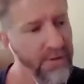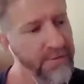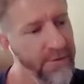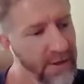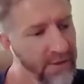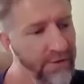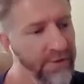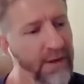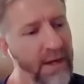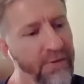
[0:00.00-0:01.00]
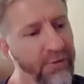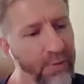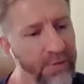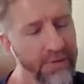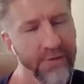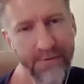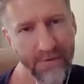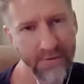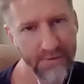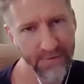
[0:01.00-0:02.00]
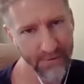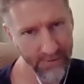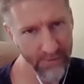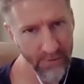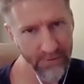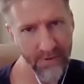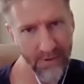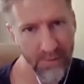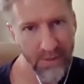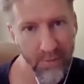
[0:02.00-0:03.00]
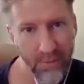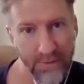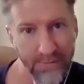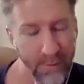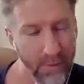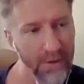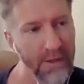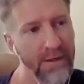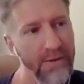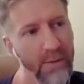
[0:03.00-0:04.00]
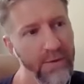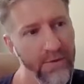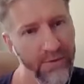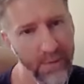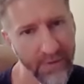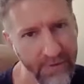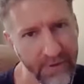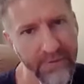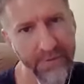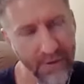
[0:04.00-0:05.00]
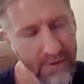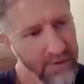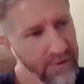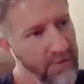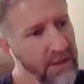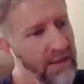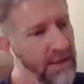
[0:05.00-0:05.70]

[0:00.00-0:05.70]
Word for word: of things that i specifically feel the lord telling me to pray for whether it's myself or others